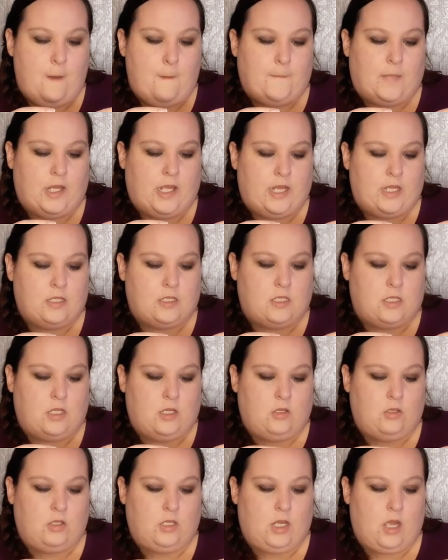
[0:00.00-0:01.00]
Plants
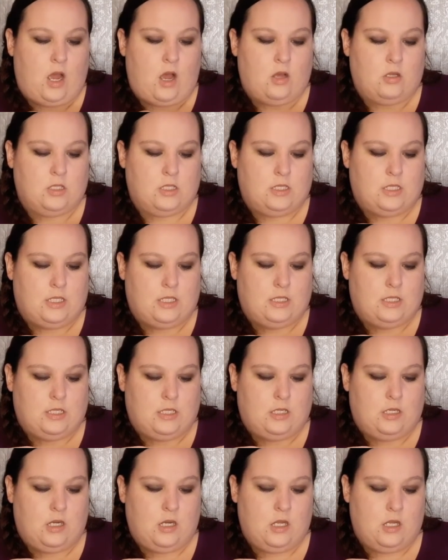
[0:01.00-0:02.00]
yield all
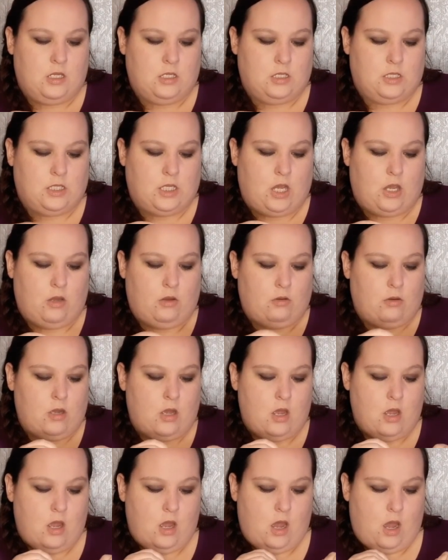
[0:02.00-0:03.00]
season. So
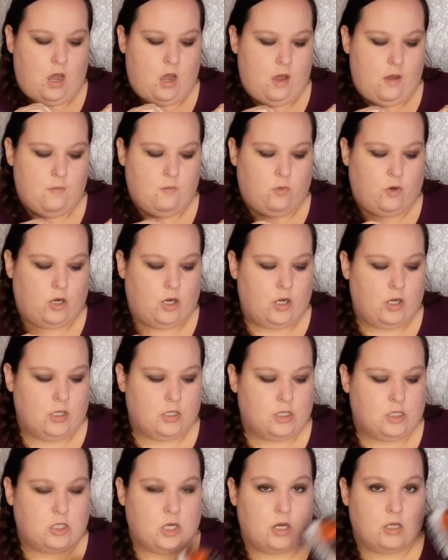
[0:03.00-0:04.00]
we're going to
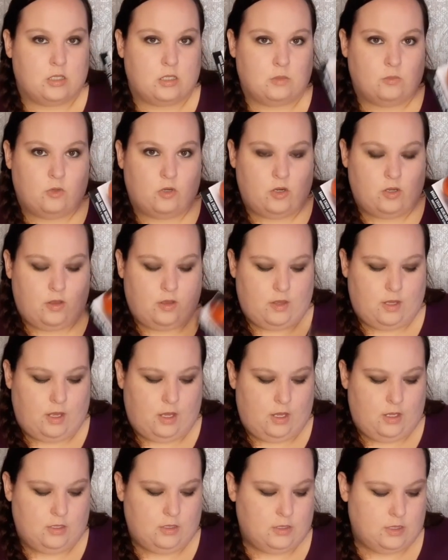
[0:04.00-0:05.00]
start some more of
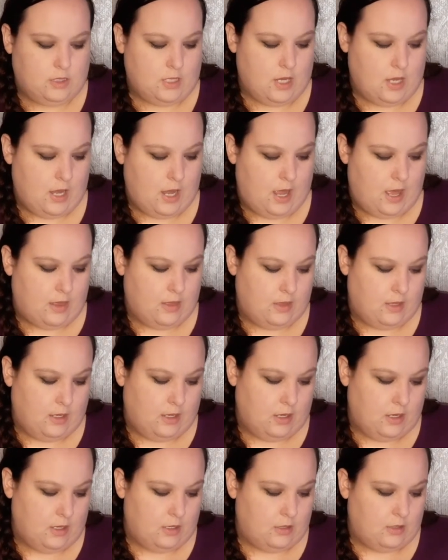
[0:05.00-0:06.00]
these. And
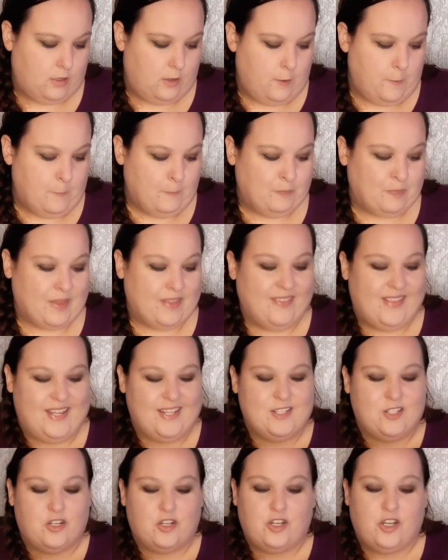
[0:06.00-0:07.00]
then
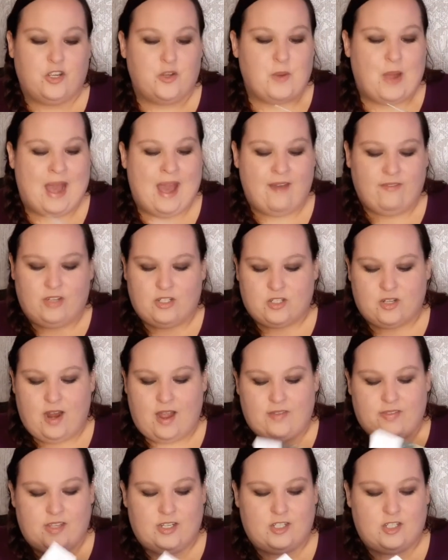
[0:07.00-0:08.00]
these are new. I haven't
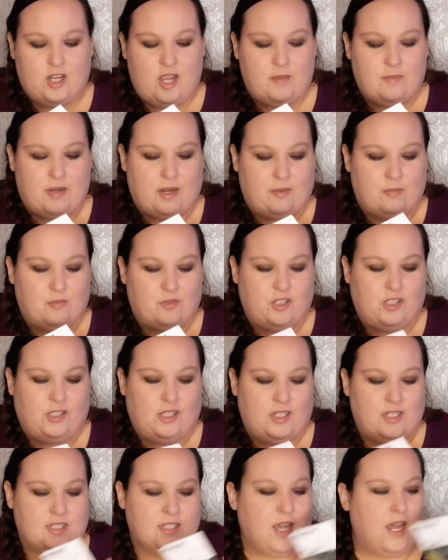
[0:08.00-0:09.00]
tried these yet, but I'm really
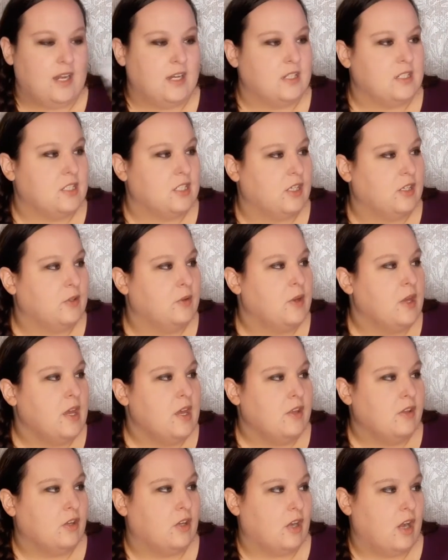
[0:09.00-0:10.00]
excited to.
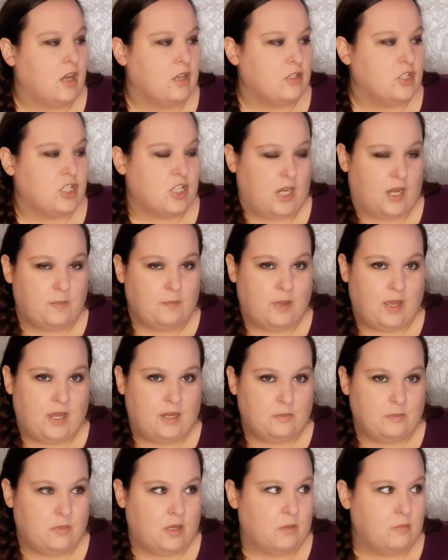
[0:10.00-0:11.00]
They're called
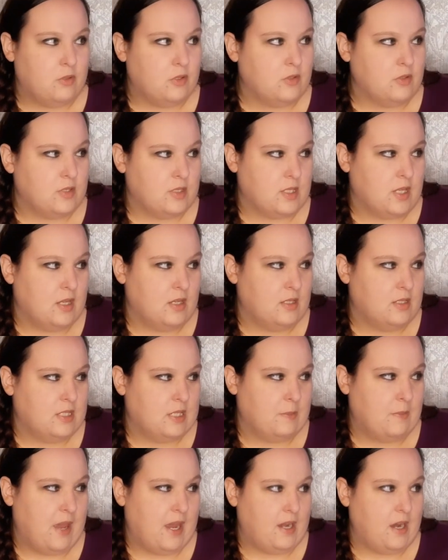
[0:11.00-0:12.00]
Champagne Bubbles
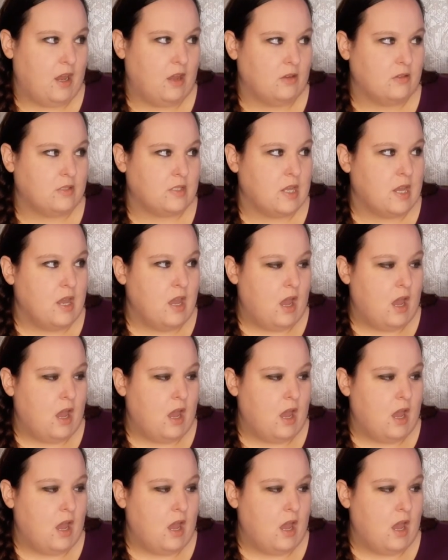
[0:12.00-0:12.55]
tomatoes.